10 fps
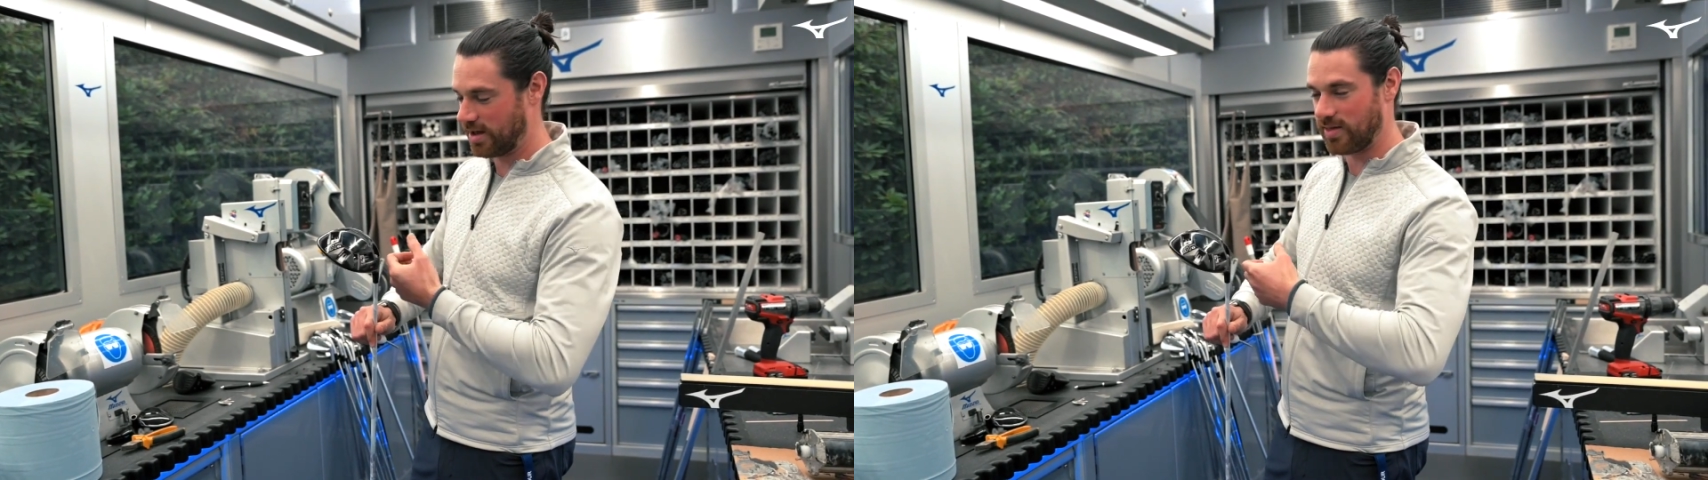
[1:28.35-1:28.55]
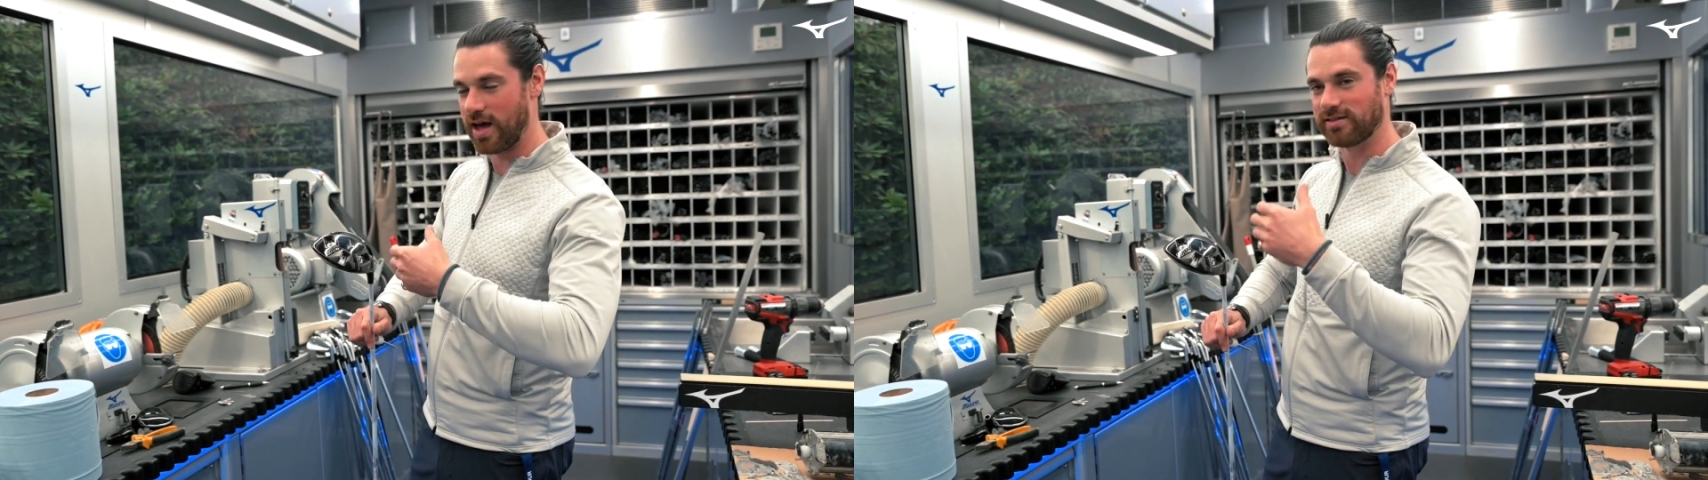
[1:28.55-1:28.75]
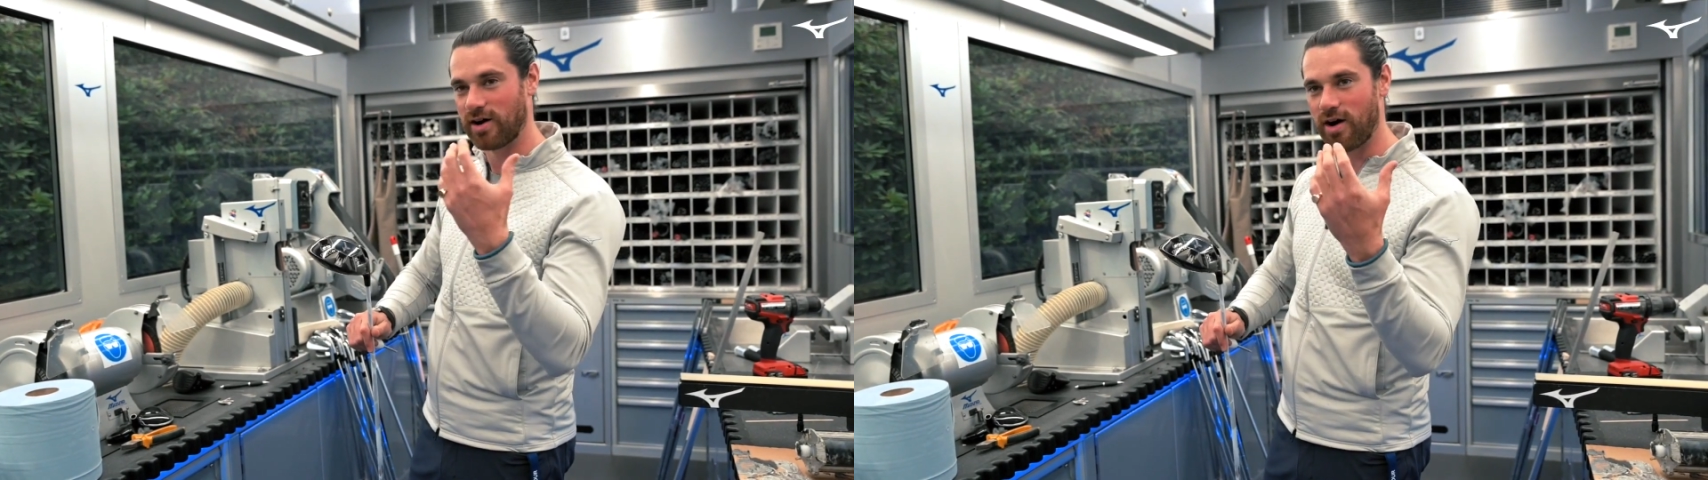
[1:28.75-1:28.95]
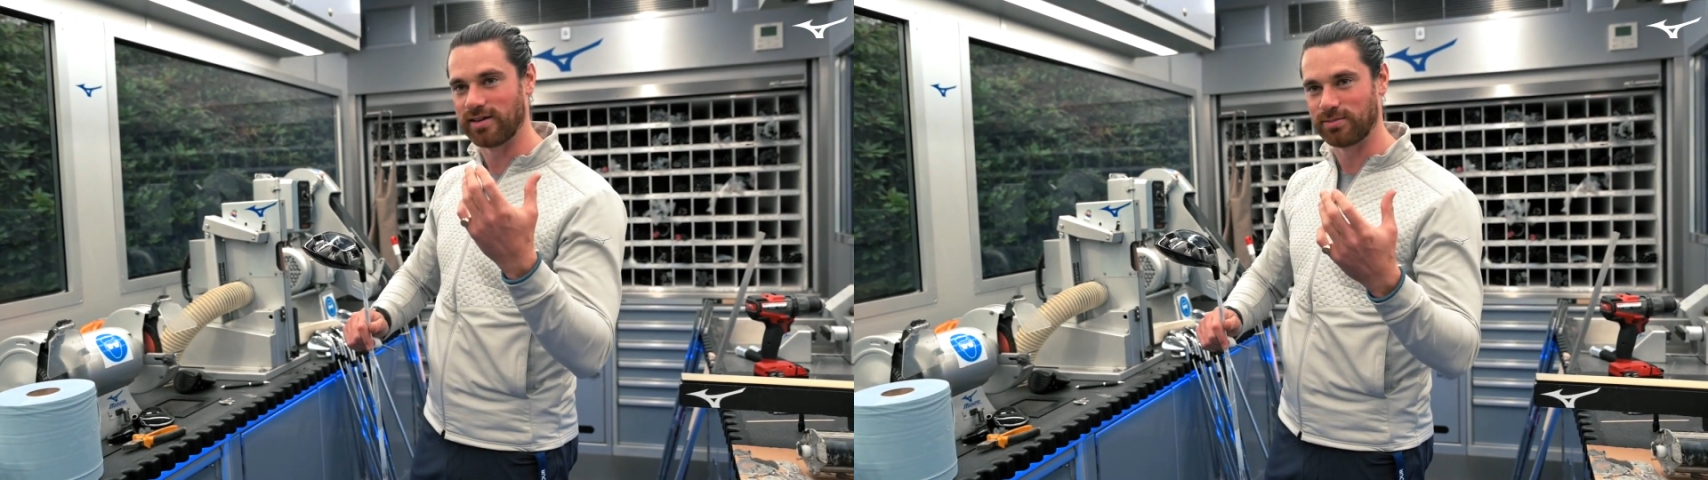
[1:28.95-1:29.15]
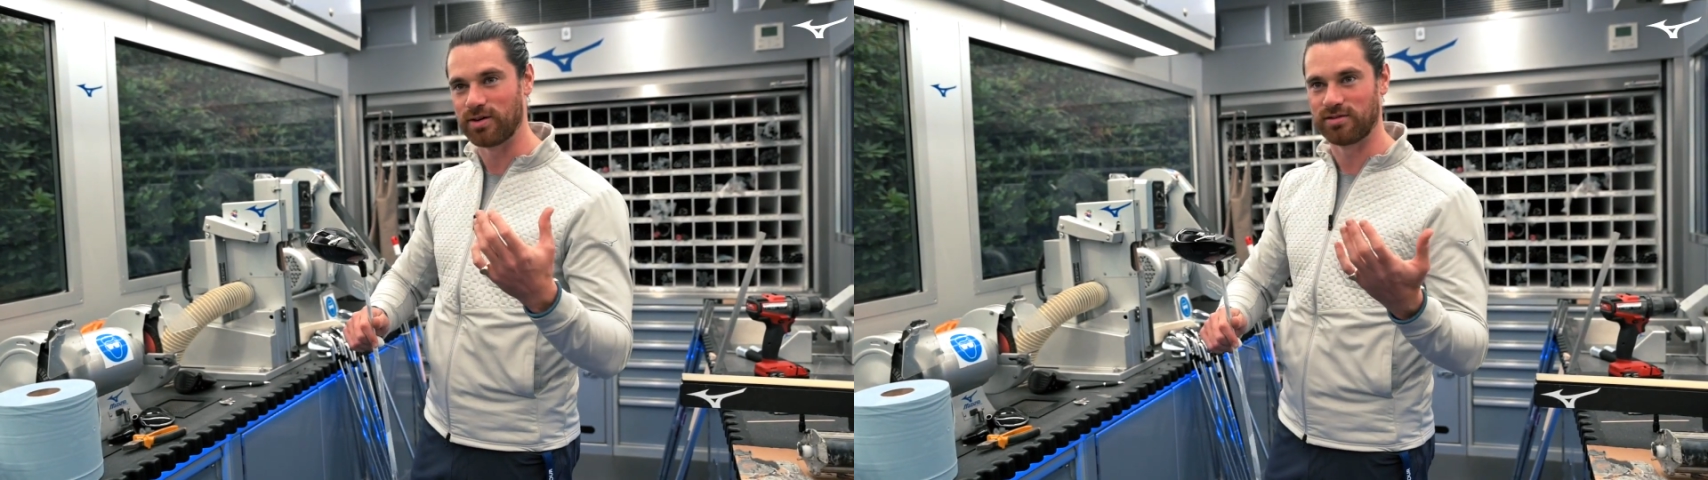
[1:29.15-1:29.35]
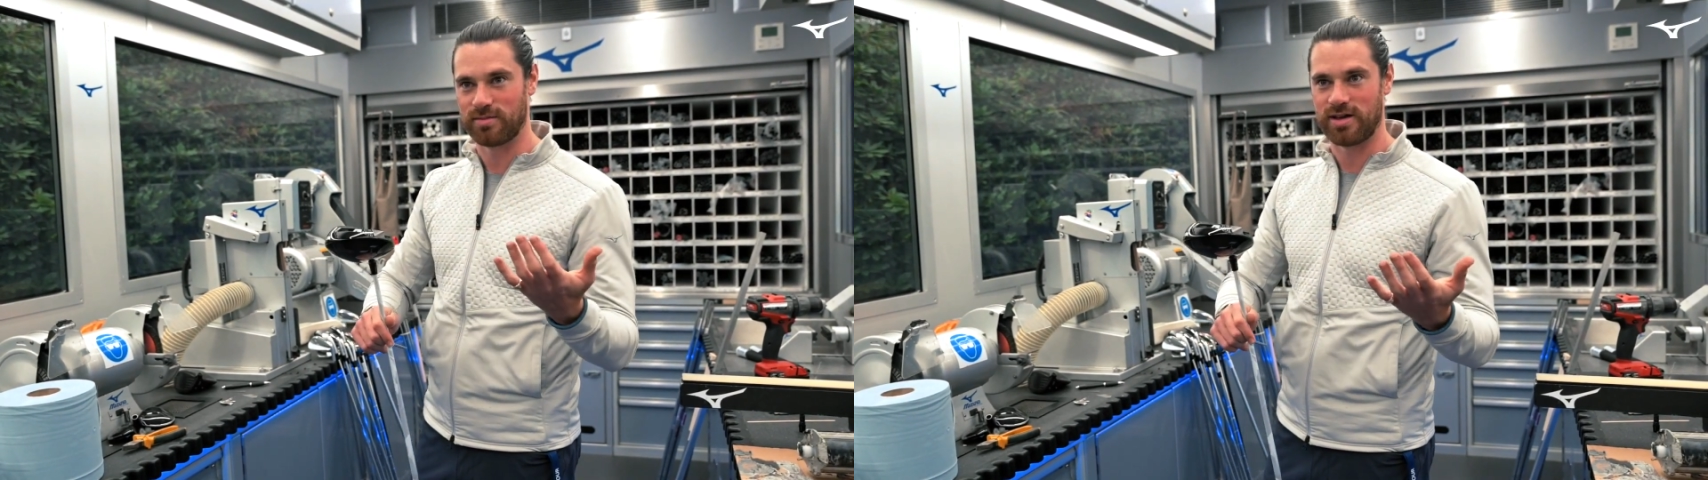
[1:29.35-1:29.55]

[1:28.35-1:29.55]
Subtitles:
get that as high as possible,